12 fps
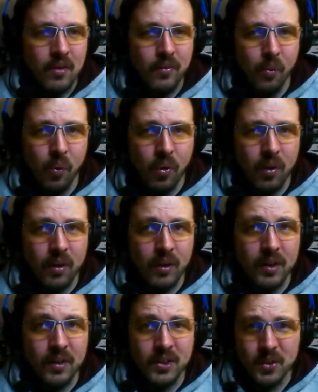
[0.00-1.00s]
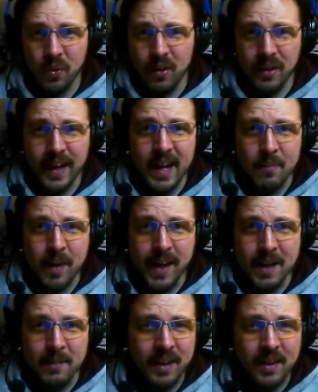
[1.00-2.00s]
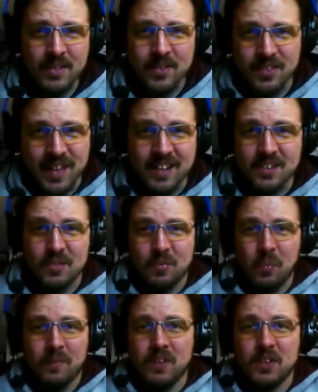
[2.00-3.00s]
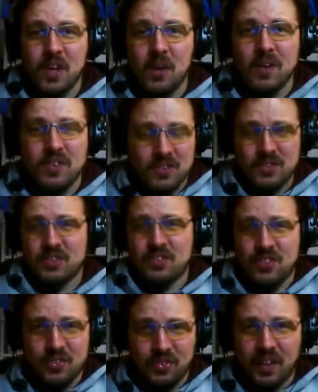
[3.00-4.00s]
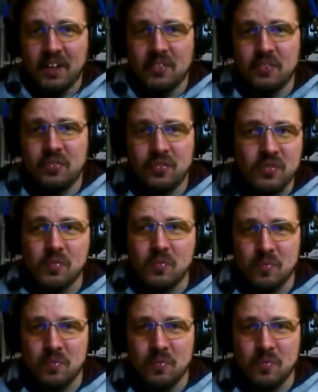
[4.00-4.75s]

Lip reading: for a shorter campaign, because that's what the show is. It's just a string of,